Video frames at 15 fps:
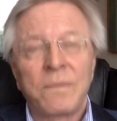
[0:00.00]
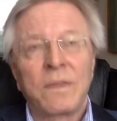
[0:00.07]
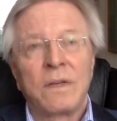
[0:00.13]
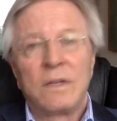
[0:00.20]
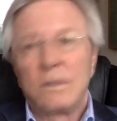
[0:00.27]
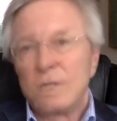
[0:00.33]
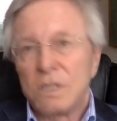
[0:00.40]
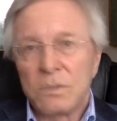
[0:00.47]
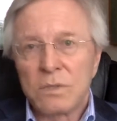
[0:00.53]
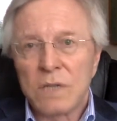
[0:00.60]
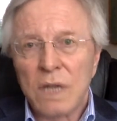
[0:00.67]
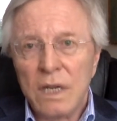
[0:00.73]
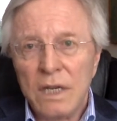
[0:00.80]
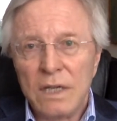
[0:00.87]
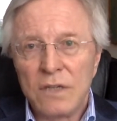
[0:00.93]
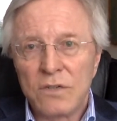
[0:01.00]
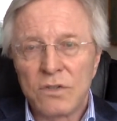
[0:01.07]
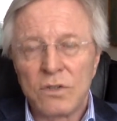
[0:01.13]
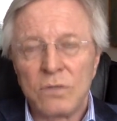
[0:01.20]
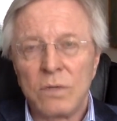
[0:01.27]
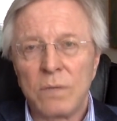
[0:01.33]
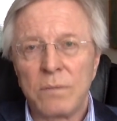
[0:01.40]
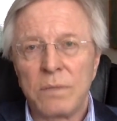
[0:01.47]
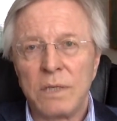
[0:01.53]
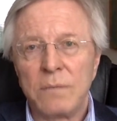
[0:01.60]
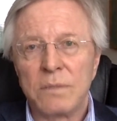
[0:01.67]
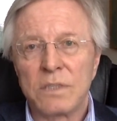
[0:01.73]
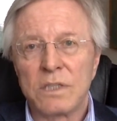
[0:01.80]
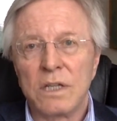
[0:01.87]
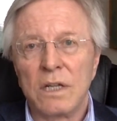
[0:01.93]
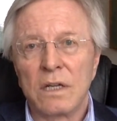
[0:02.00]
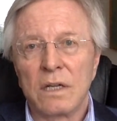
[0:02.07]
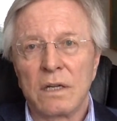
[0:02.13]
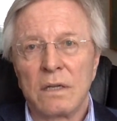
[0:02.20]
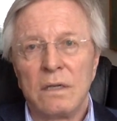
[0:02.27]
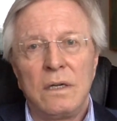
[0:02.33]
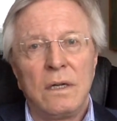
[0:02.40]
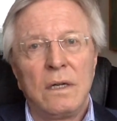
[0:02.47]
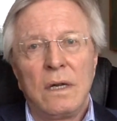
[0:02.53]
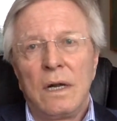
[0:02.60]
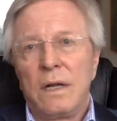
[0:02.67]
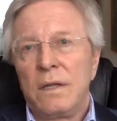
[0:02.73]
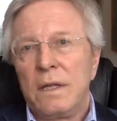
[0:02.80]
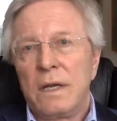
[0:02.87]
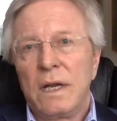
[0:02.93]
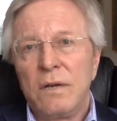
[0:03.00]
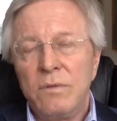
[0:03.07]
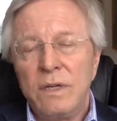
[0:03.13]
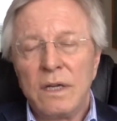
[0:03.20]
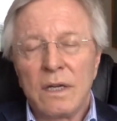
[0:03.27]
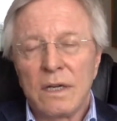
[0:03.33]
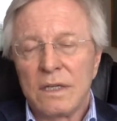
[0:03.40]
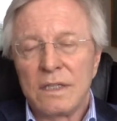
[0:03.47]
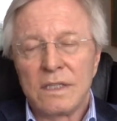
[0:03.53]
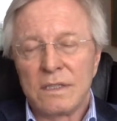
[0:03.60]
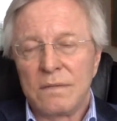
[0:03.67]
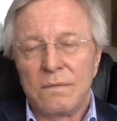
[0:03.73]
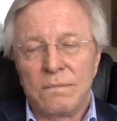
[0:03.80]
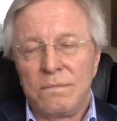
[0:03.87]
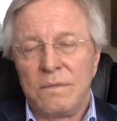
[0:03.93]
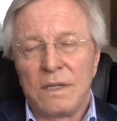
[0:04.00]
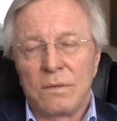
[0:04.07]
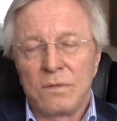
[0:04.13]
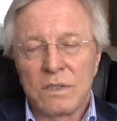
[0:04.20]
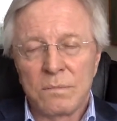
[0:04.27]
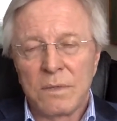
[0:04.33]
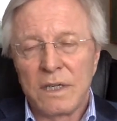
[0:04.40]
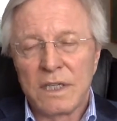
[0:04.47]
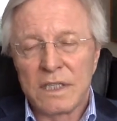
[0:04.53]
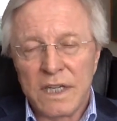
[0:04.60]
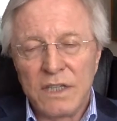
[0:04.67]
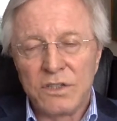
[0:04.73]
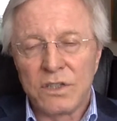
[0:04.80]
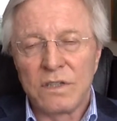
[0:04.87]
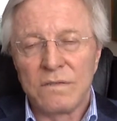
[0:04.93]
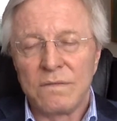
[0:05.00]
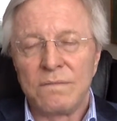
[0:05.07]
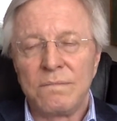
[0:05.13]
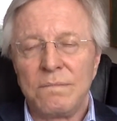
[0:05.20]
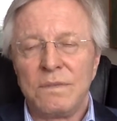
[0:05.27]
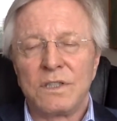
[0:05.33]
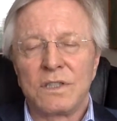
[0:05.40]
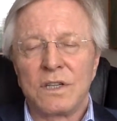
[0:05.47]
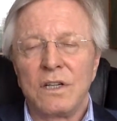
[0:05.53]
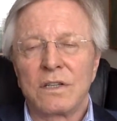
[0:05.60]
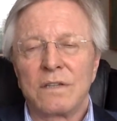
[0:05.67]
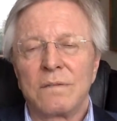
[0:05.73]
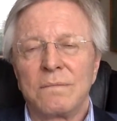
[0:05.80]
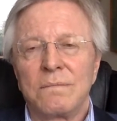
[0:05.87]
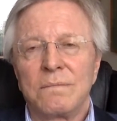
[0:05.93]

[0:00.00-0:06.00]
Now, this was clearly true with people sulking. And then I realized, and that was my extension of the sulking